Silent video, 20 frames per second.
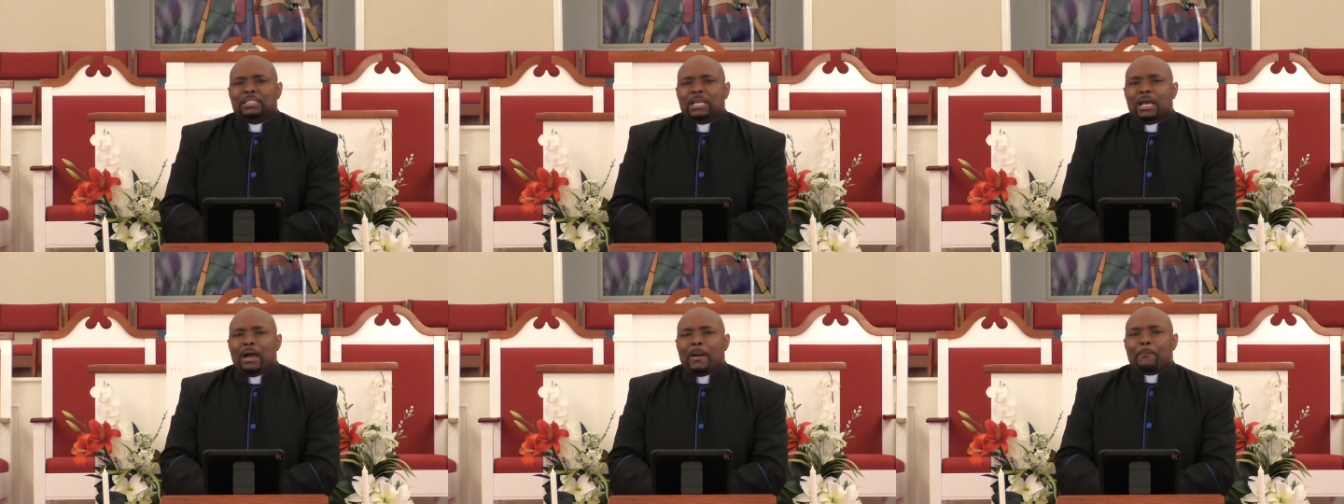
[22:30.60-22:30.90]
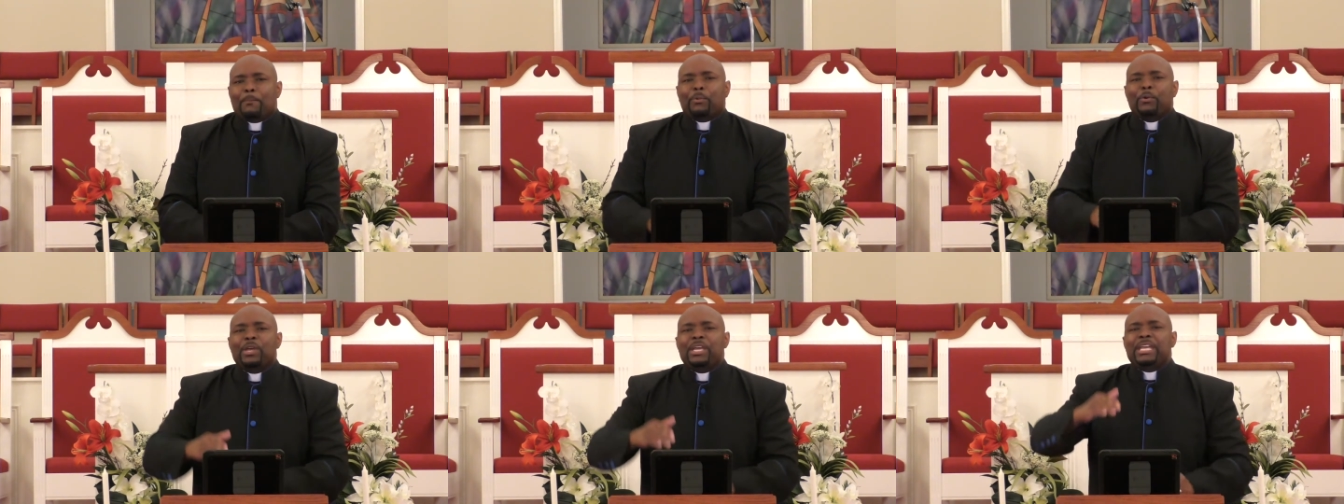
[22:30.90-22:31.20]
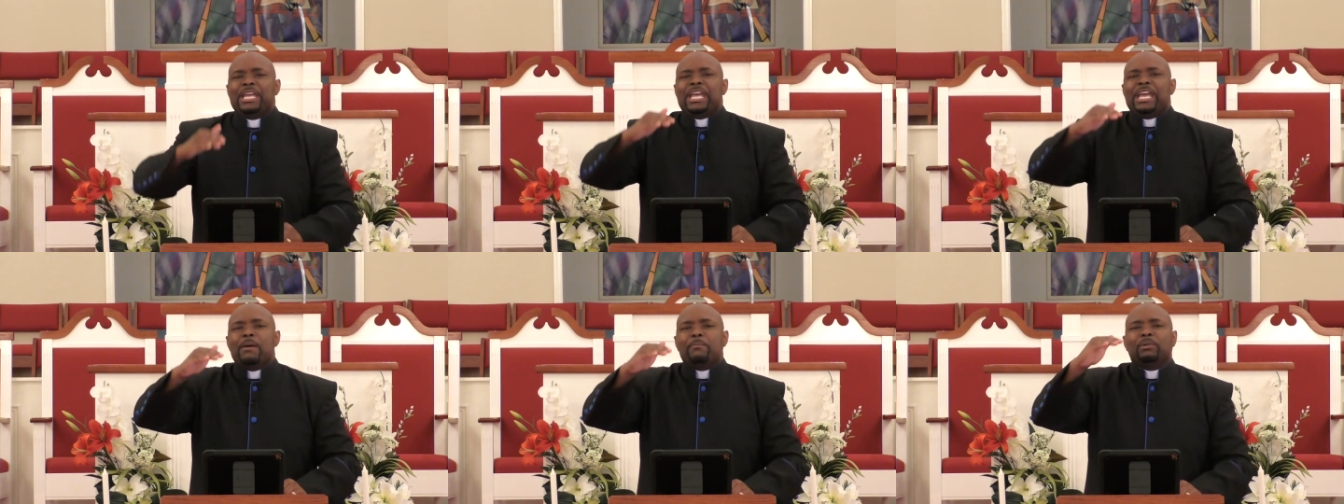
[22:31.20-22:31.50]
a
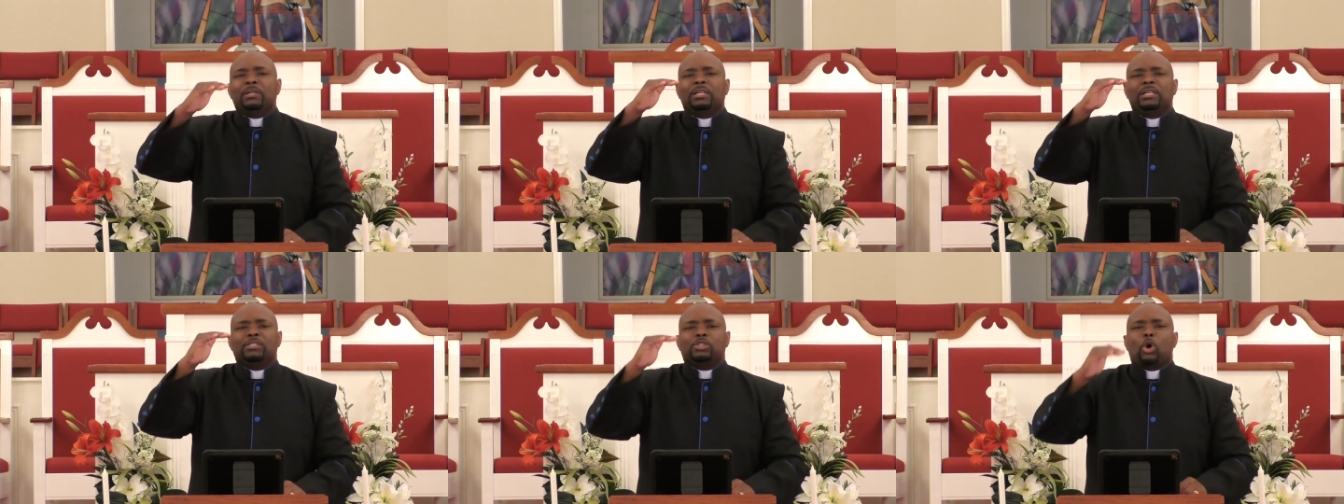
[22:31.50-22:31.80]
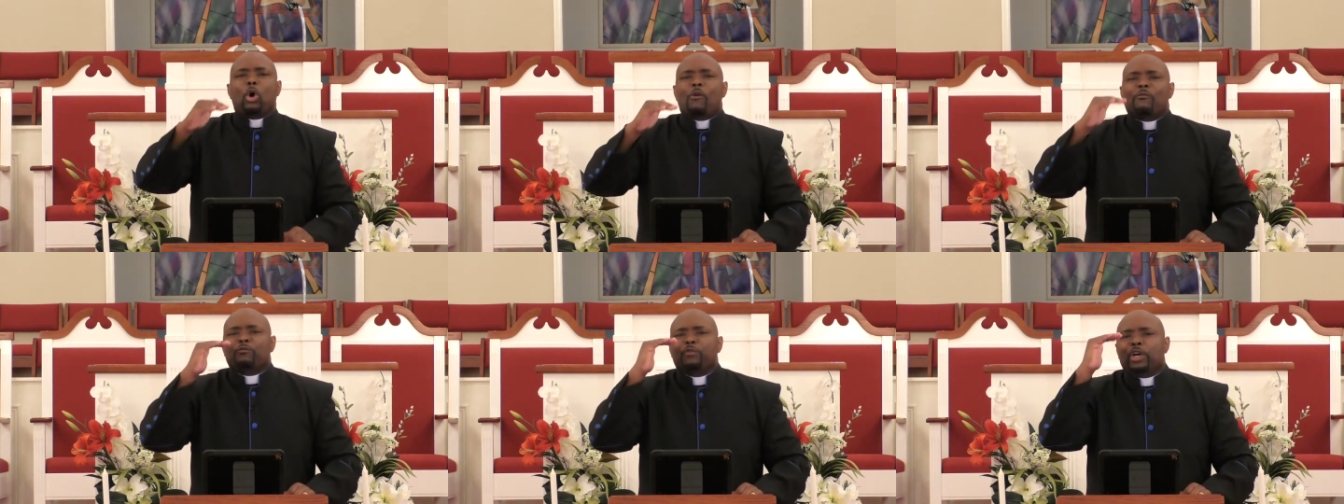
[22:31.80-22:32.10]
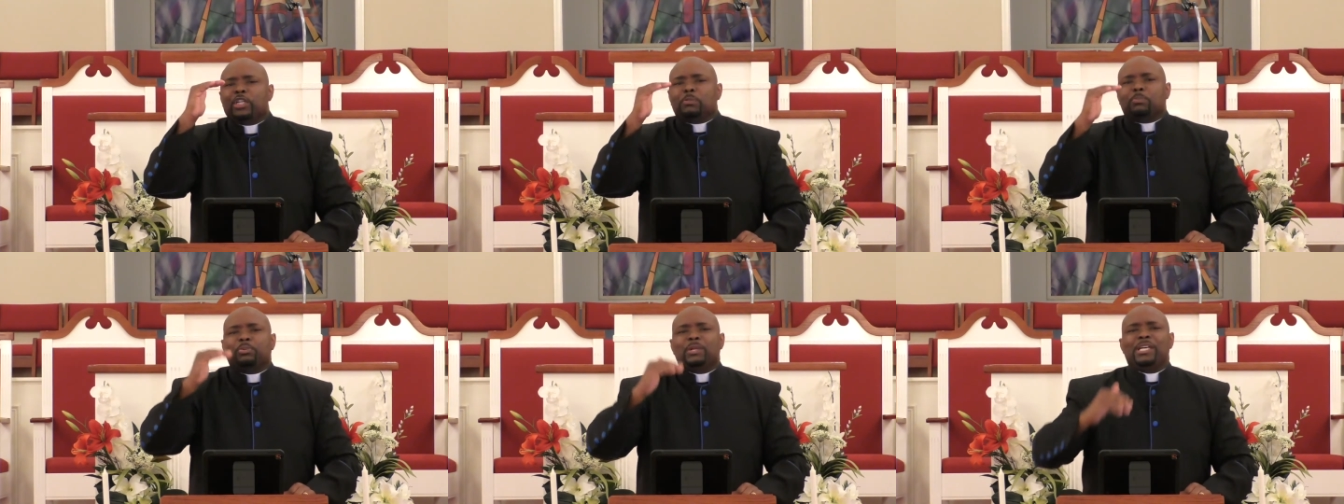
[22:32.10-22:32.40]
preeminence or
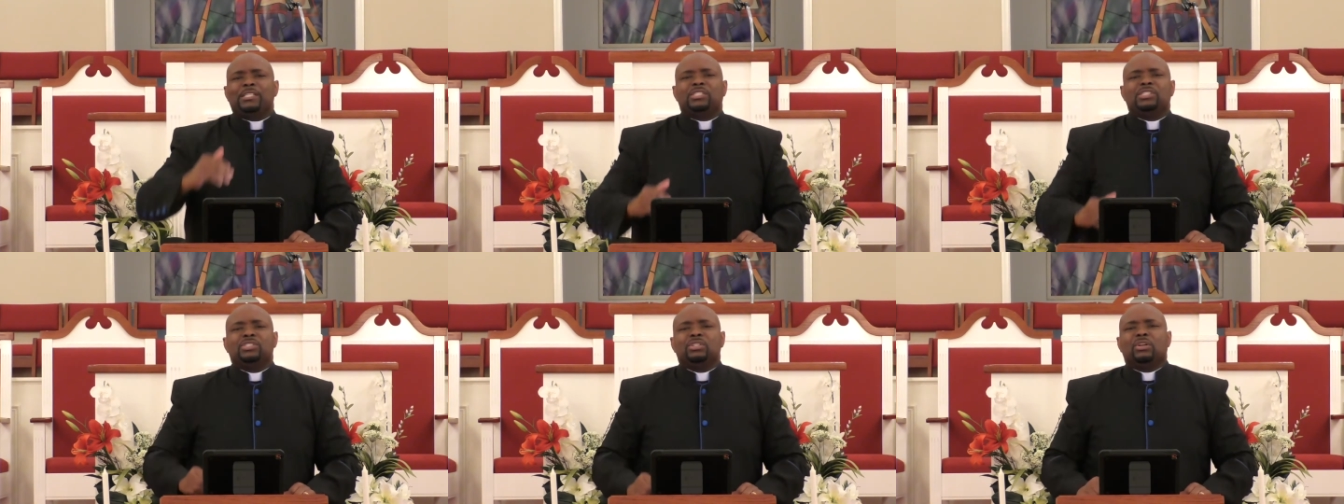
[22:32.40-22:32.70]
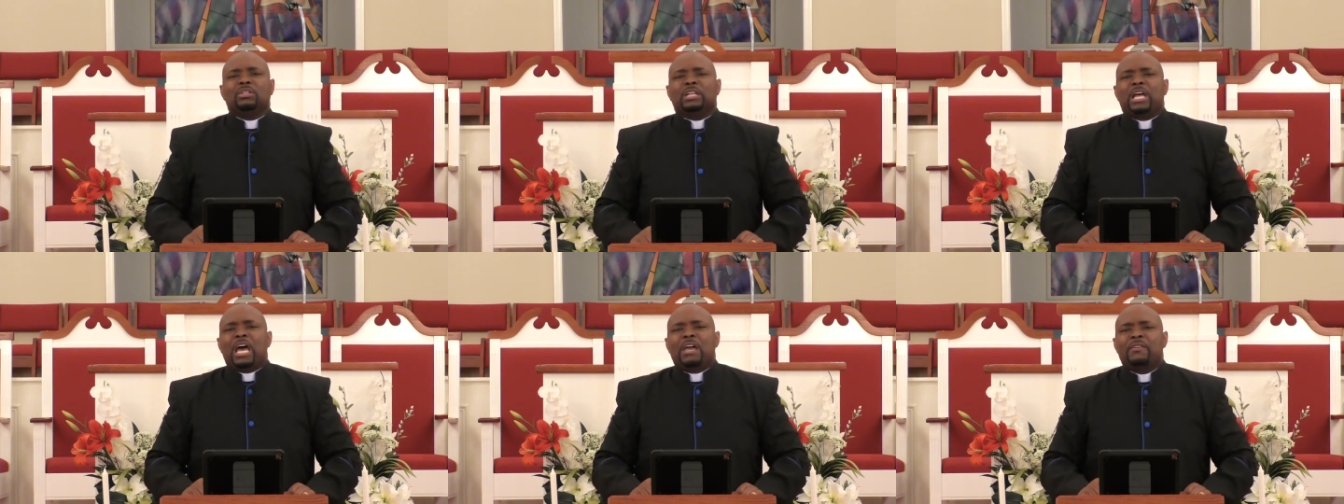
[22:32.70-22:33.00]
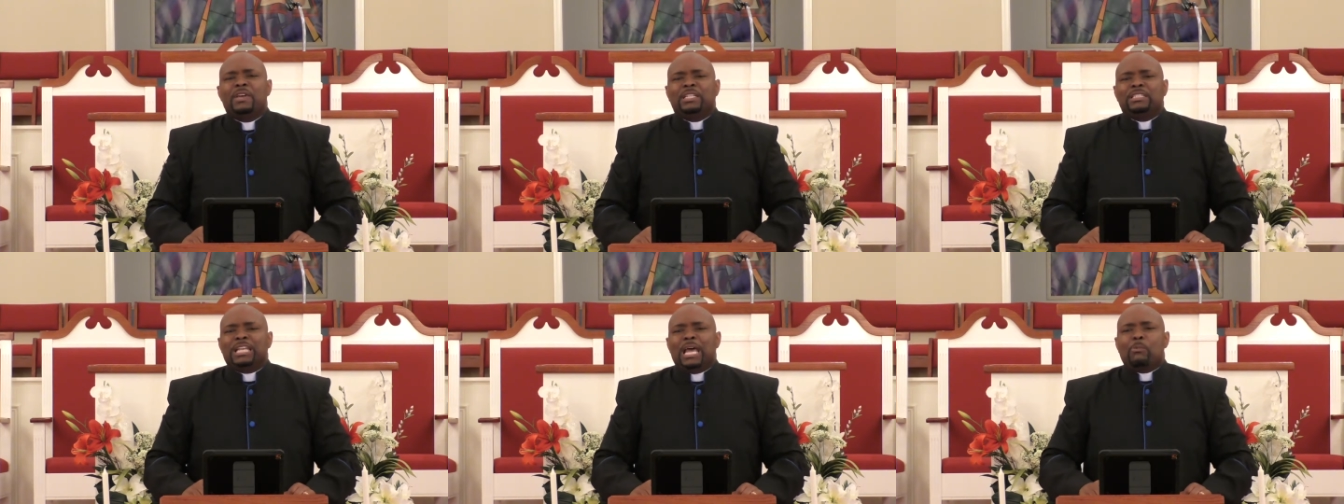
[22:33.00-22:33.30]
first place in your
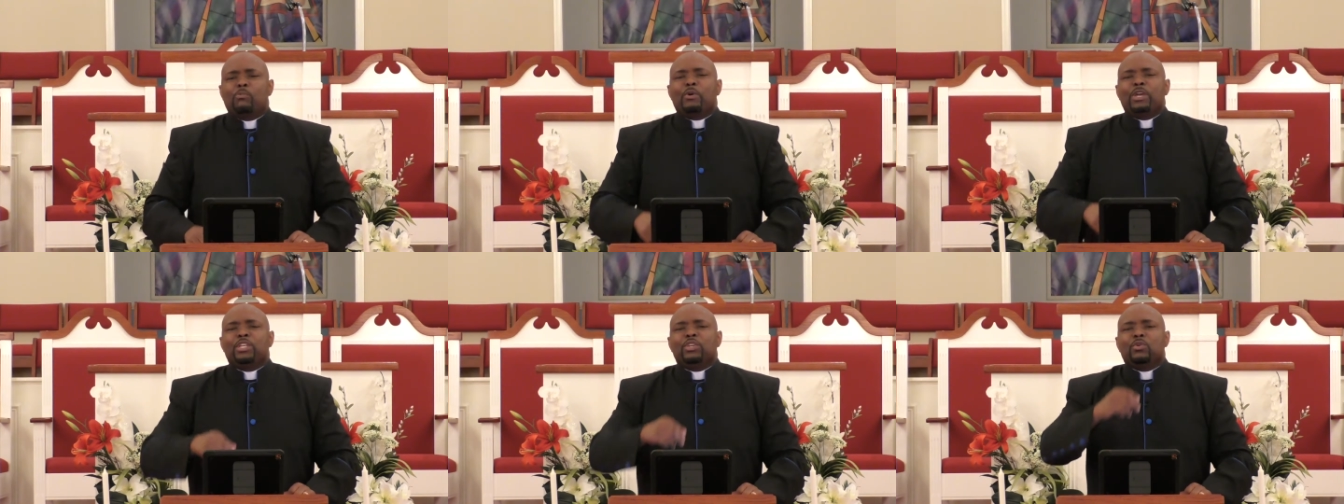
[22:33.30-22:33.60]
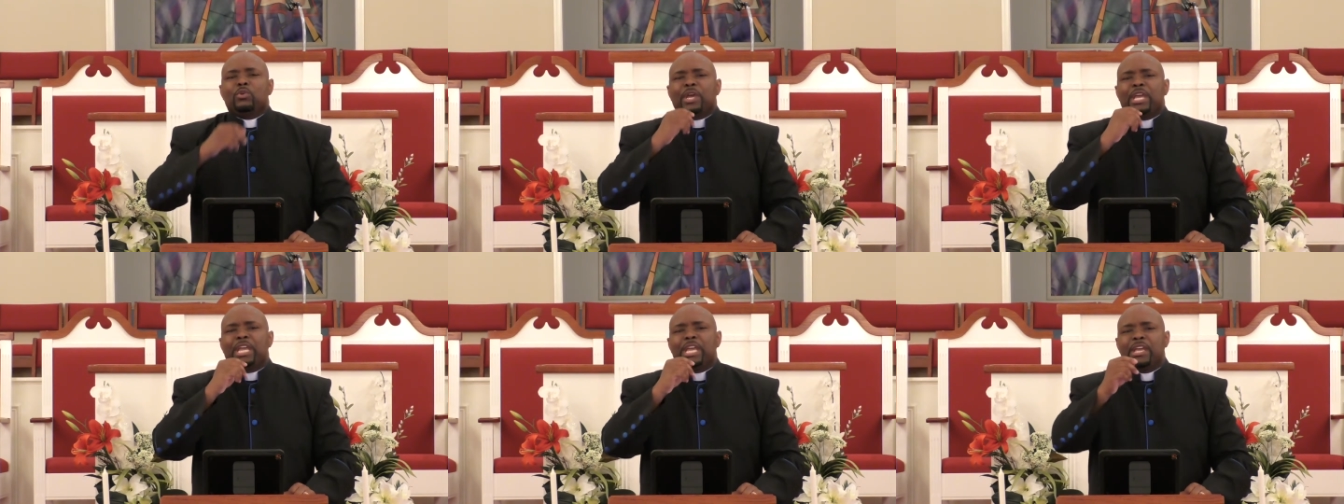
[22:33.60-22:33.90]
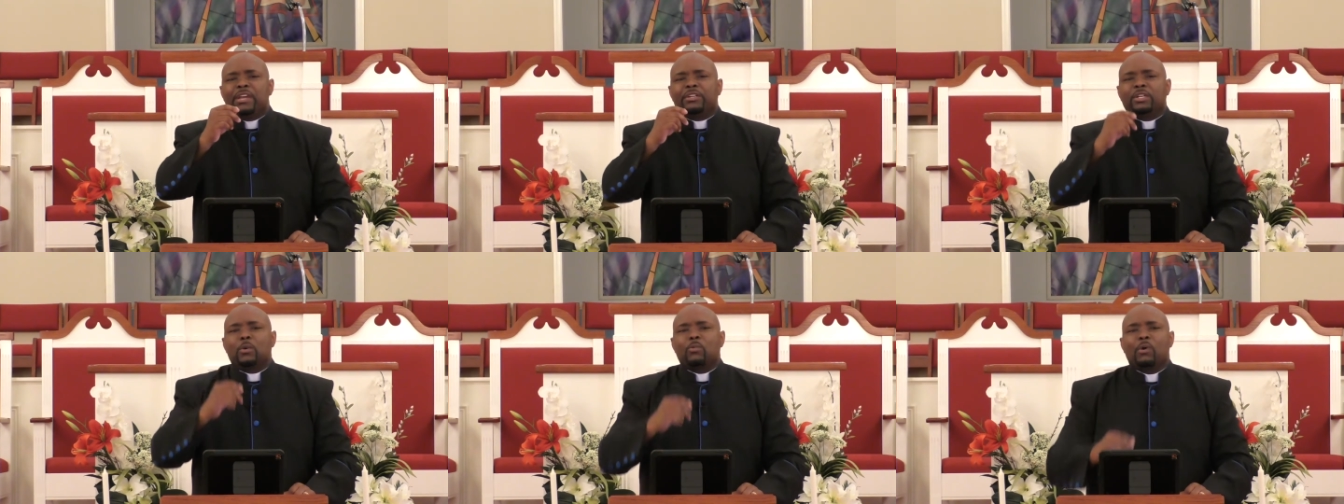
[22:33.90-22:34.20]
life that when you
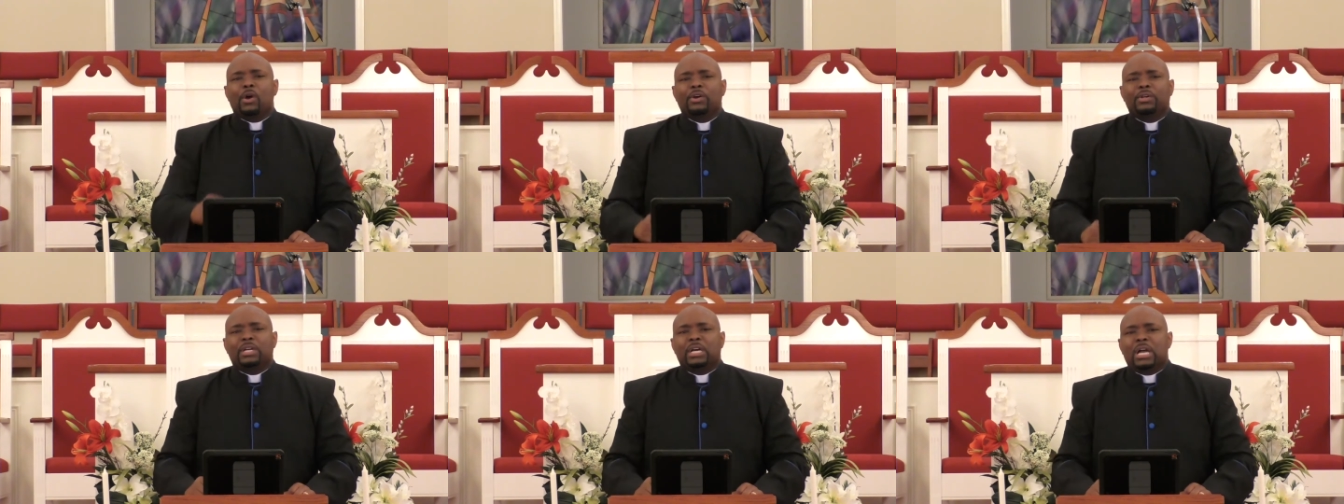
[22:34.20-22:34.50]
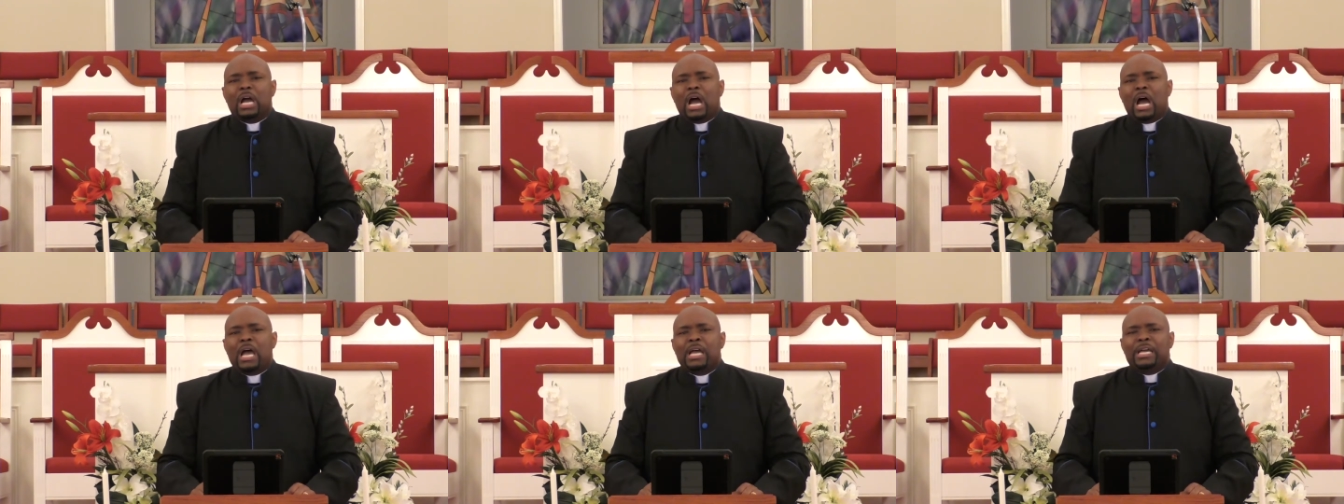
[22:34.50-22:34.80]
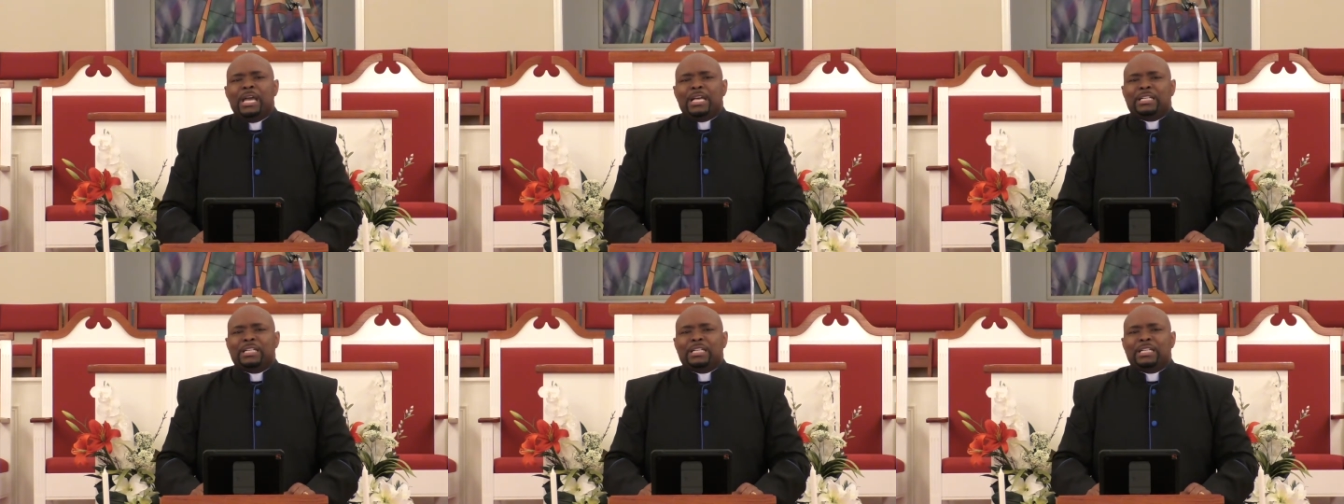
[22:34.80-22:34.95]
hearing the word of God,